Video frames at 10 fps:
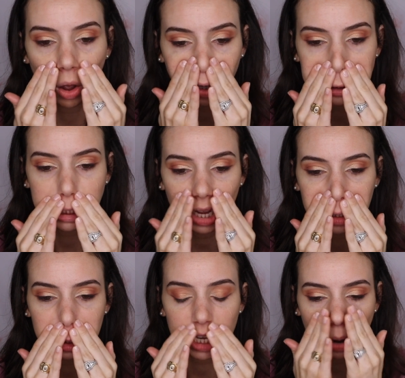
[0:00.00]
Honestly, I
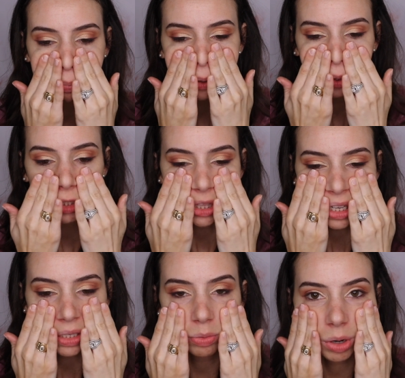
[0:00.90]
just kind of push
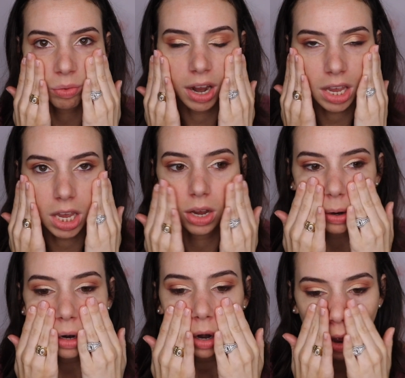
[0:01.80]
this one right
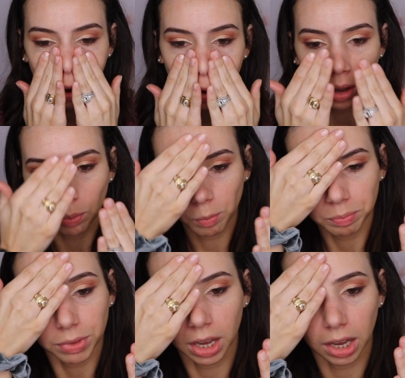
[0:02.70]
here
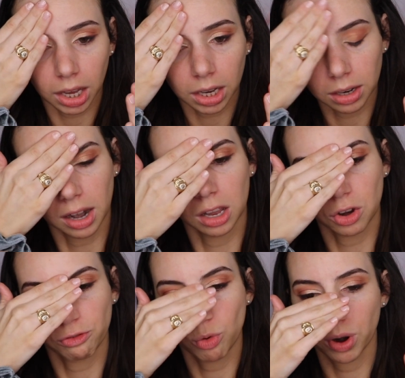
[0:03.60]
and kind of in
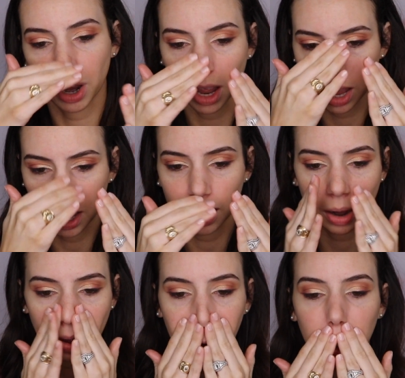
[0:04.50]
your
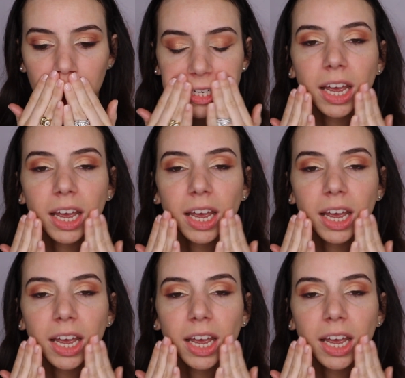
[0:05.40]
forehead and any